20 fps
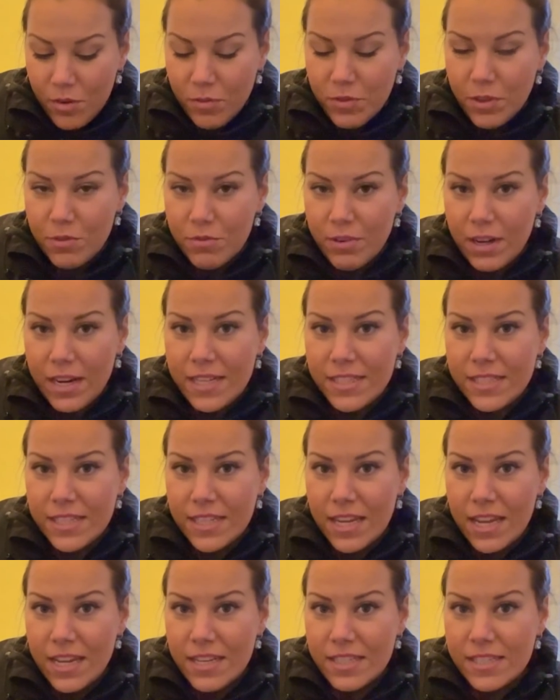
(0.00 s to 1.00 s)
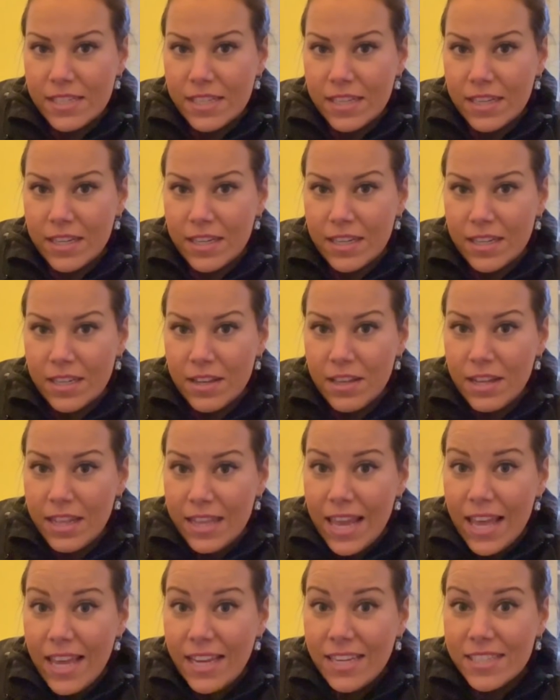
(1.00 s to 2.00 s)
radiator
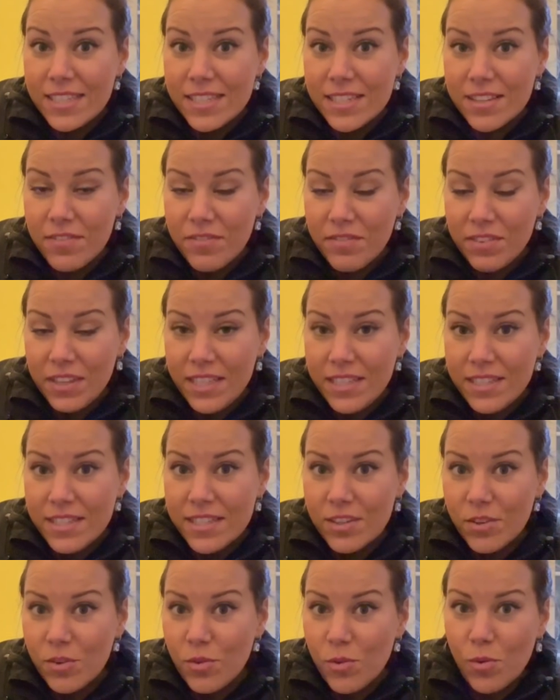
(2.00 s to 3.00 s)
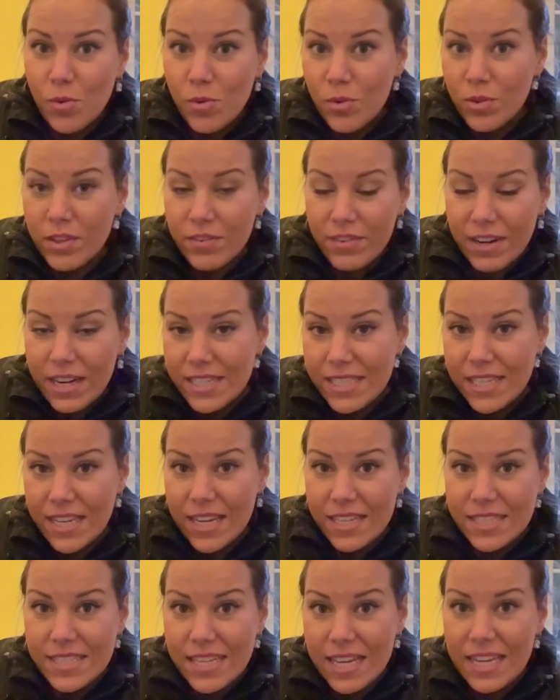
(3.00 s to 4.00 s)
legs, feet, or the
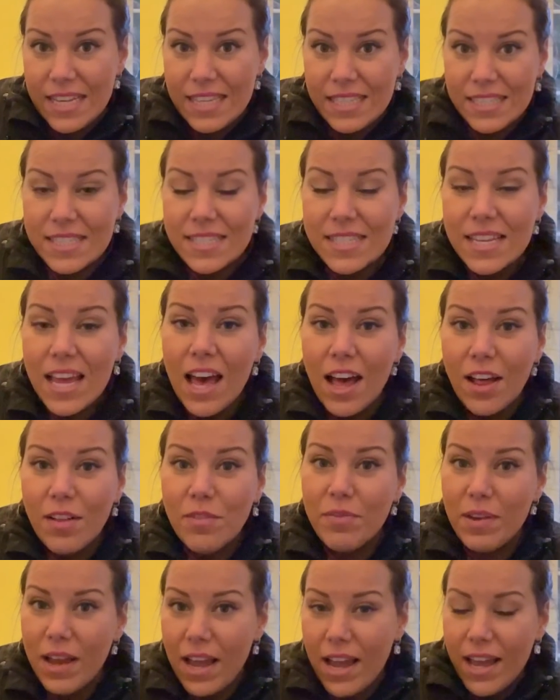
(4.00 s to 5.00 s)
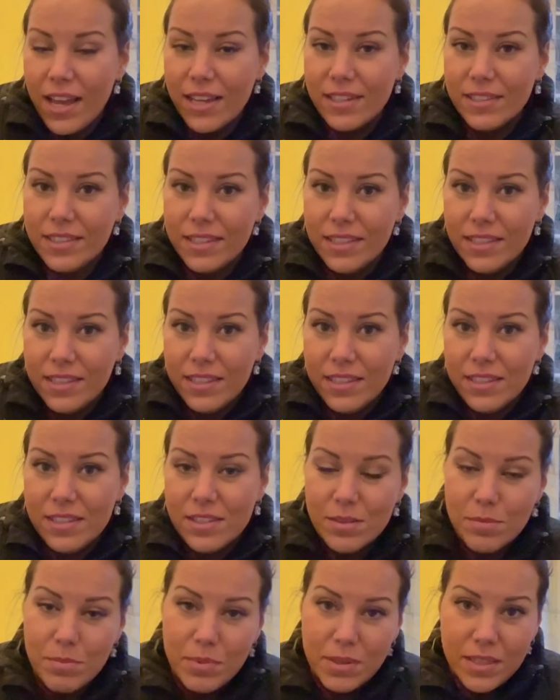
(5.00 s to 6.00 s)
radiator itself, and it
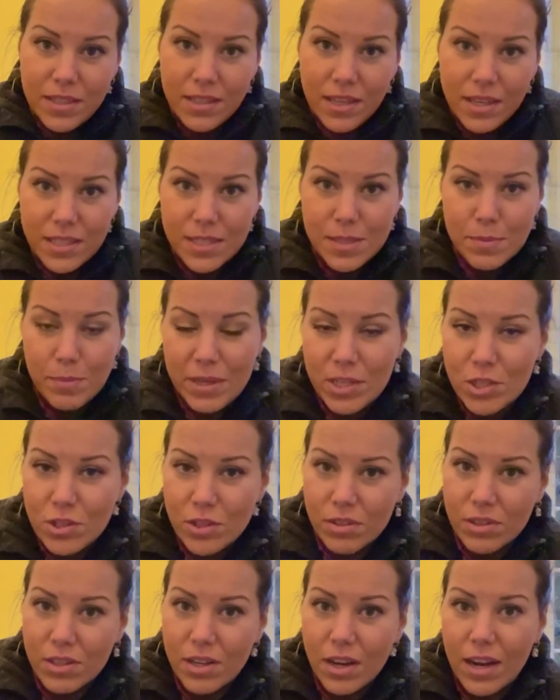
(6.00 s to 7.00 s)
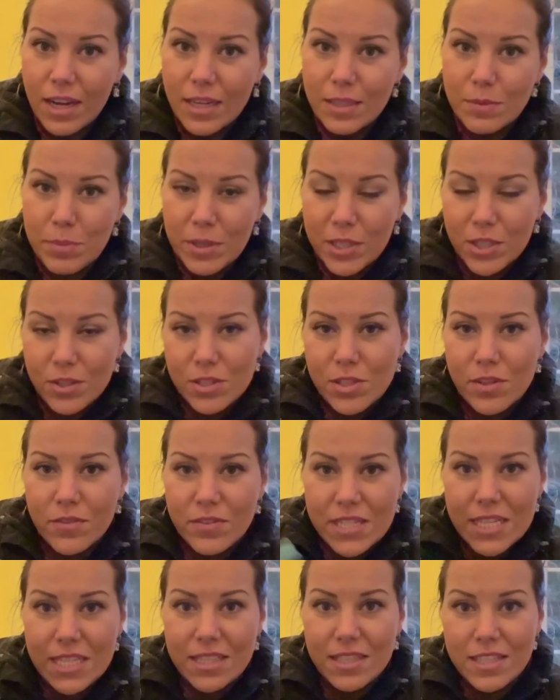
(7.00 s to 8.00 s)
needs to be a special kind because
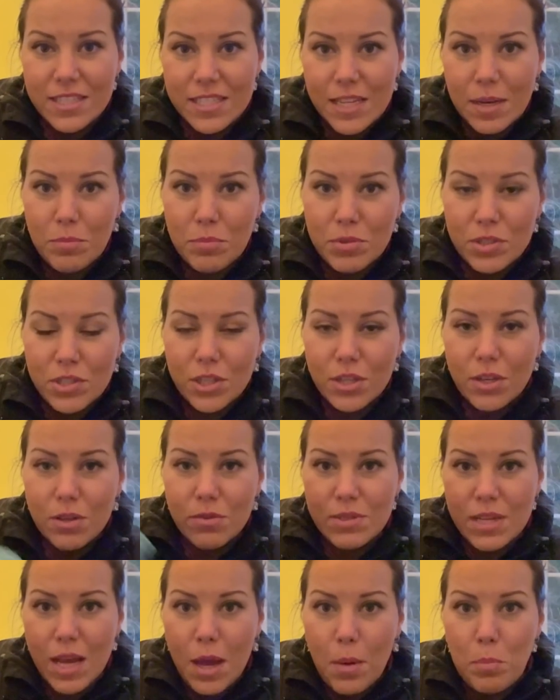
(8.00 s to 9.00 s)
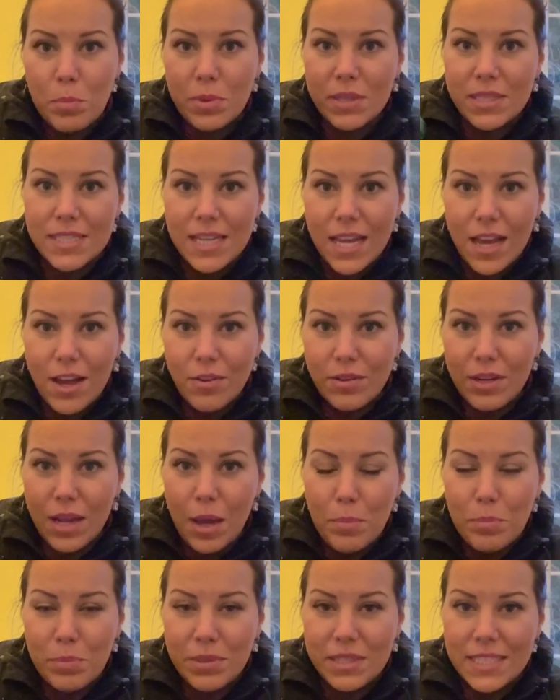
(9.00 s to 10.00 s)
obviously the temperature goes up and
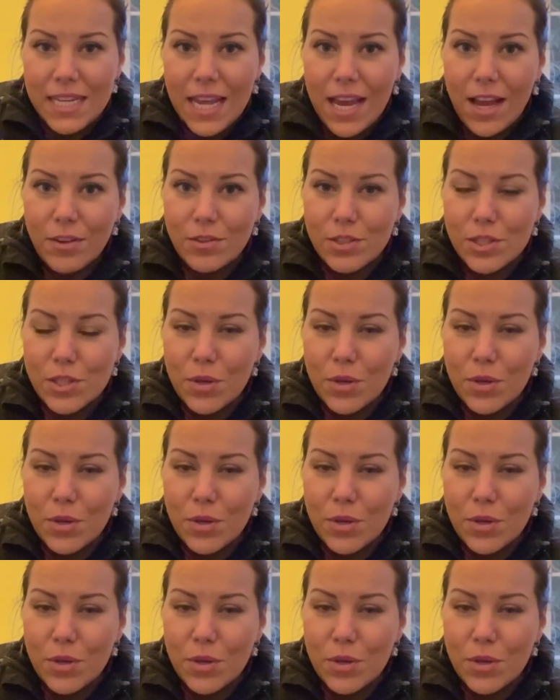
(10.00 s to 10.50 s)
down.